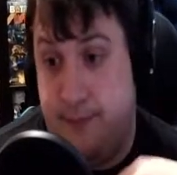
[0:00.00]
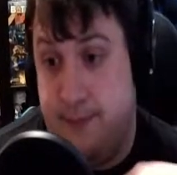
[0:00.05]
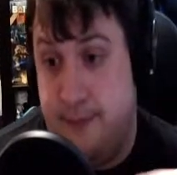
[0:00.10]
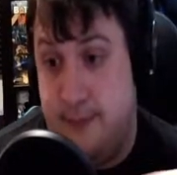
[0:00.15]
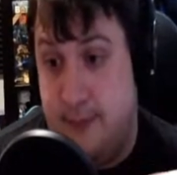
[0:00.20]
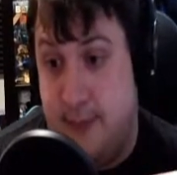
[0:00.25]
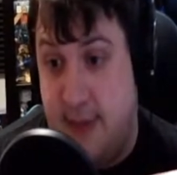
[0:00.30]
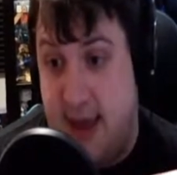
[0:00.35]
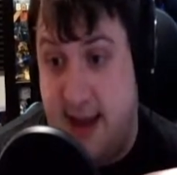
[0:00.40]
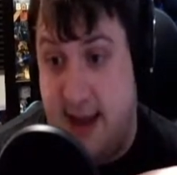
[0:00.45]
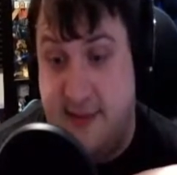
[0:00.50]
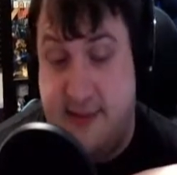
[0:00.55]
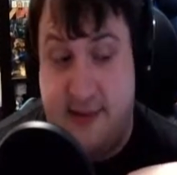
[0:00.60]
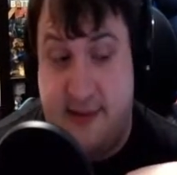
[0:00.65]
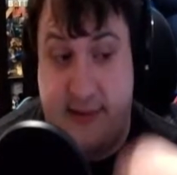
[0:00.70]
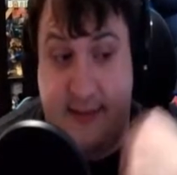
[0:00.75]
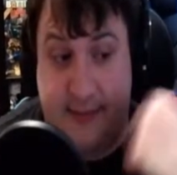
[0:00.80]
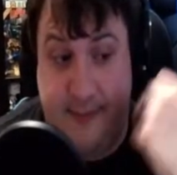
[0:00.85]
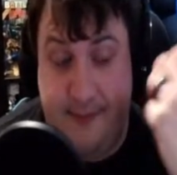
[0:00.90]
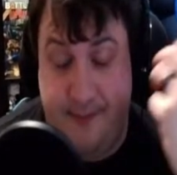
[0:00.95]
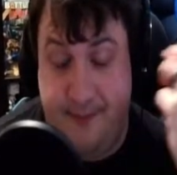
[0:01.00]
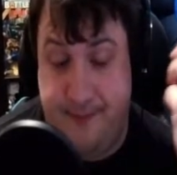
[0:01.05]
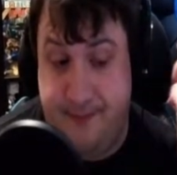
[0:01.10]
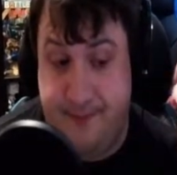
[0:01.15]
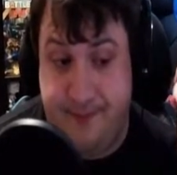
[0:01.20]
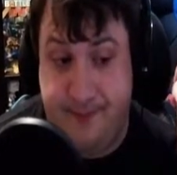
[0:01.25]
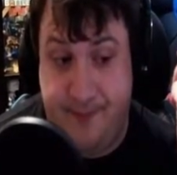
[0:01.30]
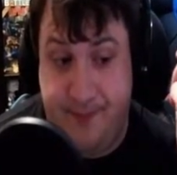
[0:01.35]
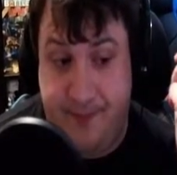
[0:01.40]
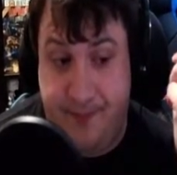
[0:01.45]
It's...
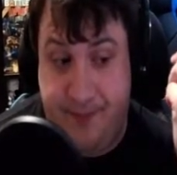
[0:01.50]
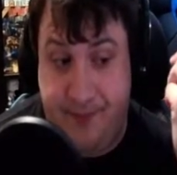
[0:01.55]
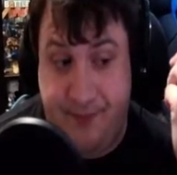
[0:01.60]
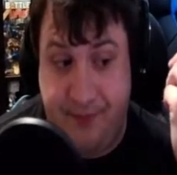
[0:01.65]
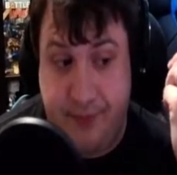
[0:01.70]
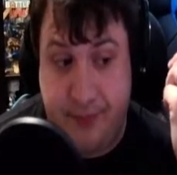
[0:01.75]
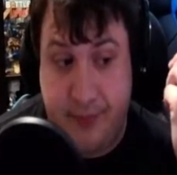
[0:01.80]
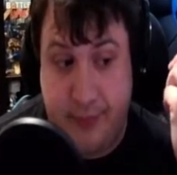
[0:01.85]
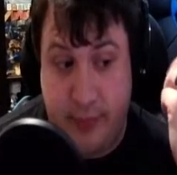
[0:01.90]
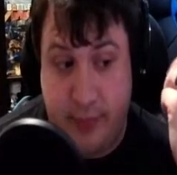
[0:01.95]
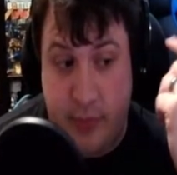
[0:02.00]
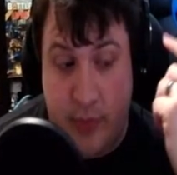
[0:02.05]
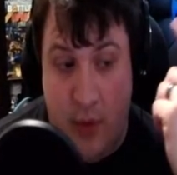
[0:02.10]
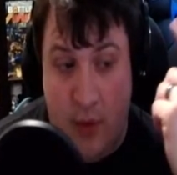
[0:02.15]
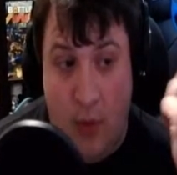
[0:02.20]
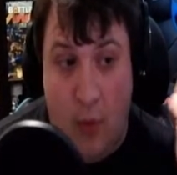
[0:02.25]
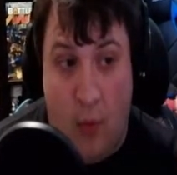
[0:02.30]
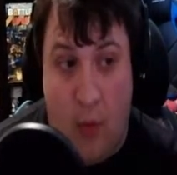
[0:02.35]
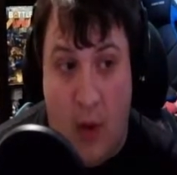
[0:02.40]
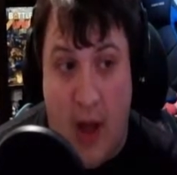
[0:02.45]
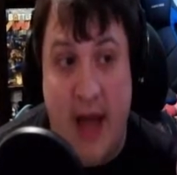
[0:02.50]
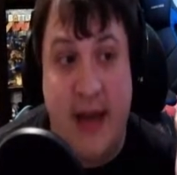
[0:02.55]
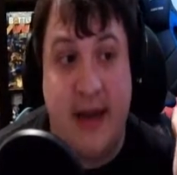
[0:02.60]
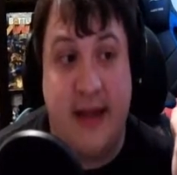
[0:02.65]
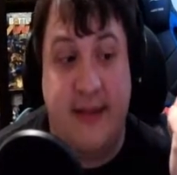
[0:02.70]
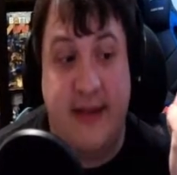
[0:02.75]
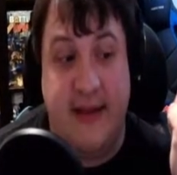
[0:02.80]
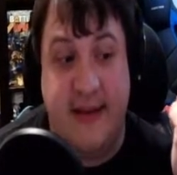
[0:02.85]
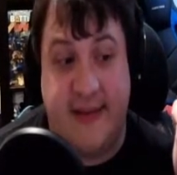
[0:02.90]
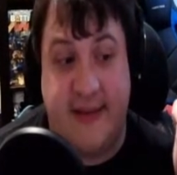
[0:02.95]
One,
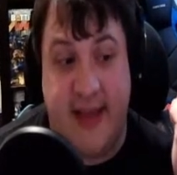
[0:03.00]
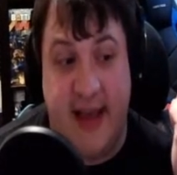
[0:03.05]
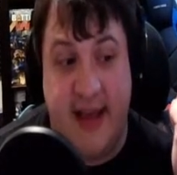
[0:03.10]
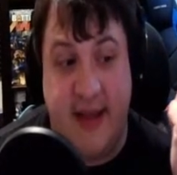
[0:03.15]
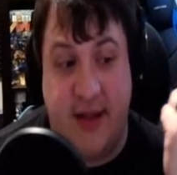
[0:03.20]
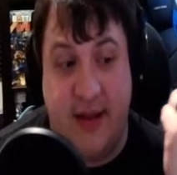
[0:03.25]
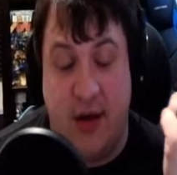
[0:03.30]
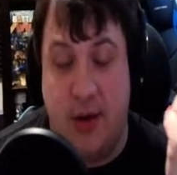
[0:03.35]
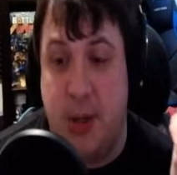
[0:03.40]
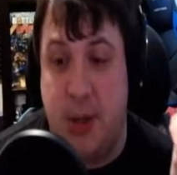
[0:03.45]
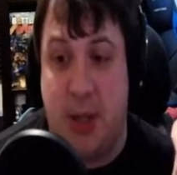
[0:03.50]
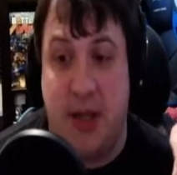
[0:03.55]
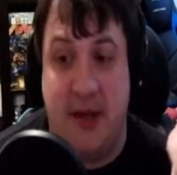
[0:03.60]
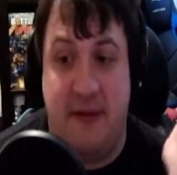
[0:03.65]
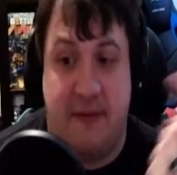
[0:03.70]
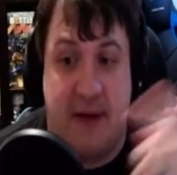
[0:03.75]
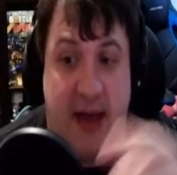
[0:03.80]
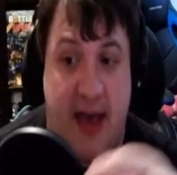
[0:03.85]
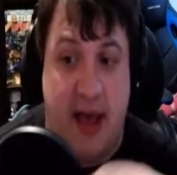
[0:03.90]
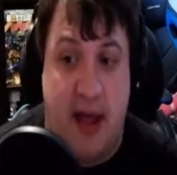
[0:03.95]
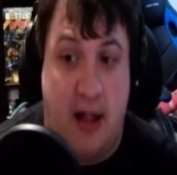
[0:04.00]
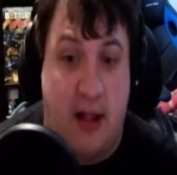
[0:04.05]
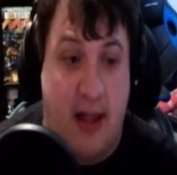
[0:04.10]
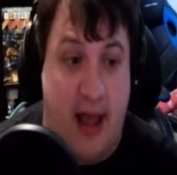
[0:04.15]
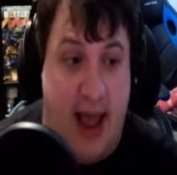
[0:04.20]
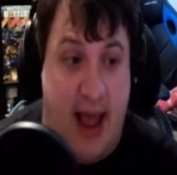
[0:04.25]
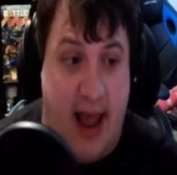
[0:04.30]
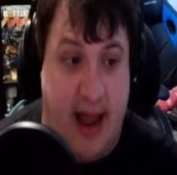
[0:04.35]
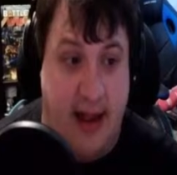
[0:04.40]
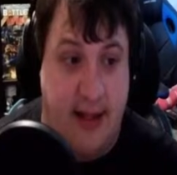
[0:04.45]
these things usually fail,
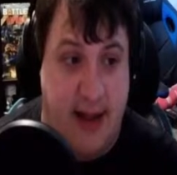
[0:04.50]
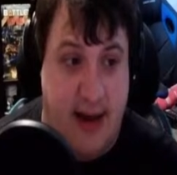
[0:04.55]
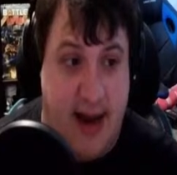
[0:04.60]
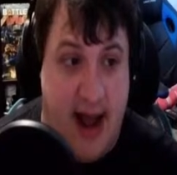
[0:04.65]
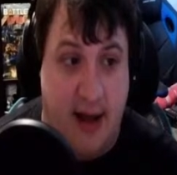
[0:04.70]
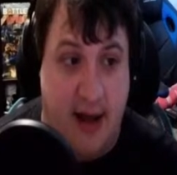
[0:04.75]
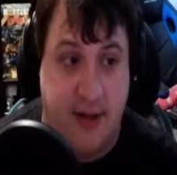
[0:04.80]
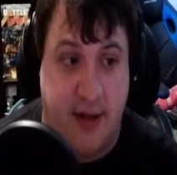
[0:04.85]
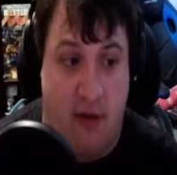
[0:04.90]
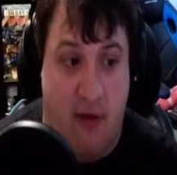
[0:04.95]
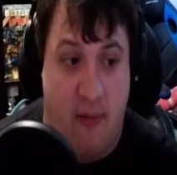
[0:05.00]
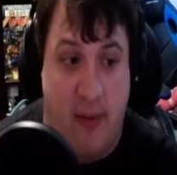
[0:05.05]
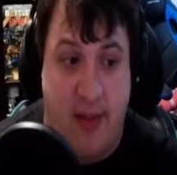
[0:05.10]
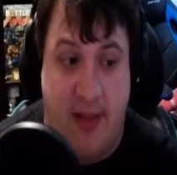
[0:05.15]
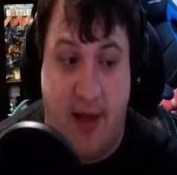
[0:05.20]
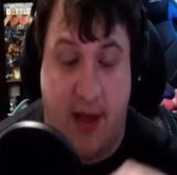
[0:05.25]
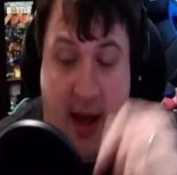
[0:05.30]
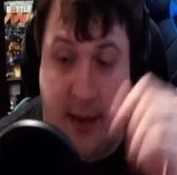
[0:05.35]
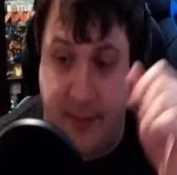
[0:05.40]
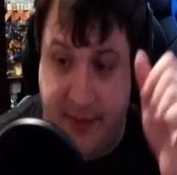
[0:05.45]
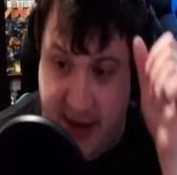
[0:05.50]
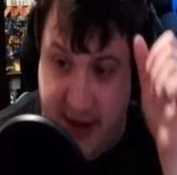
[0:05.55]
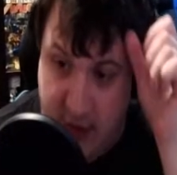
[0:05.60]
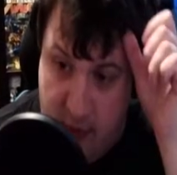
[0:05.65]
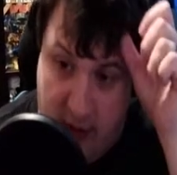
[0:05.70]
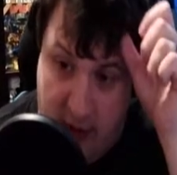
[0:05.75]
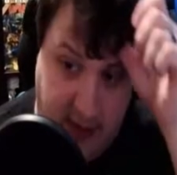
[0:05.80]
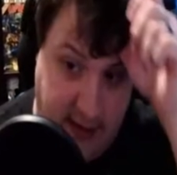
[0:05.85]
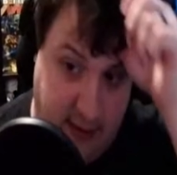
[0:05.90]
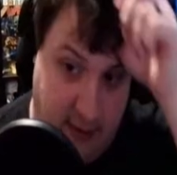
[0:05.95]
and the next government that comes in
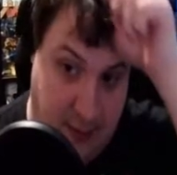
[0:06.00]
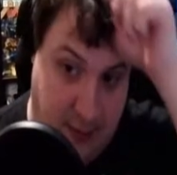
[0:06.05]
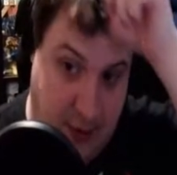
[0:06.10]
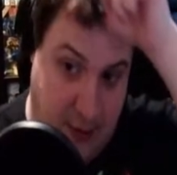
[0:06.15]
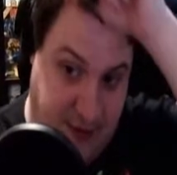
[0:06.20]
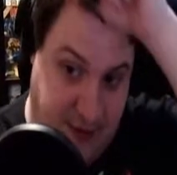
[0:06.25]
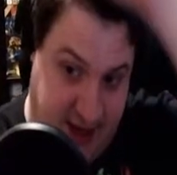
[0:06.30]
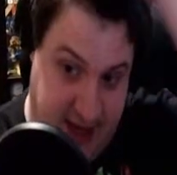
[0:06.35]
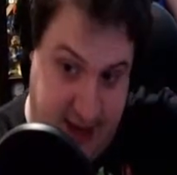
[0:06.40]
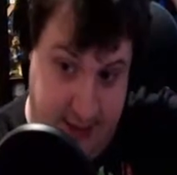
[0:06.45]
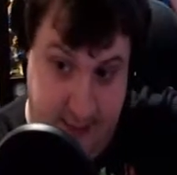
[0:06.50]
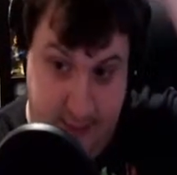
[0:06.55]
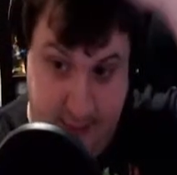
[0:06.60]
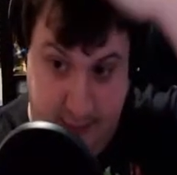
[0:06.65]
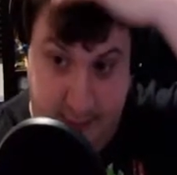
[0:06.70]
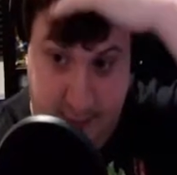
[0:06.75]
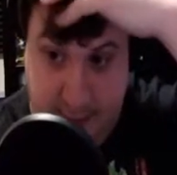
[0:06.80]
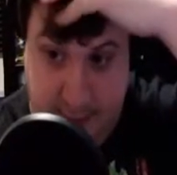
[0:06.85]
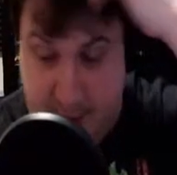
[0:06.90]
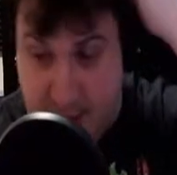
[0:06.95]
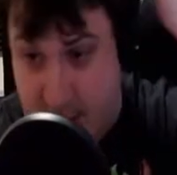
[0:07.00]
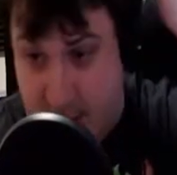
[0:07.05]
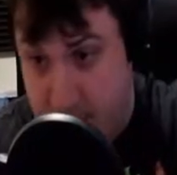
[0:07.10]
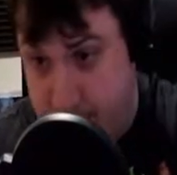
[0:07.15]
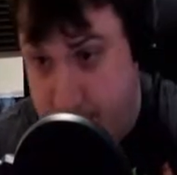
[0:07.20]
quickly removes it, so...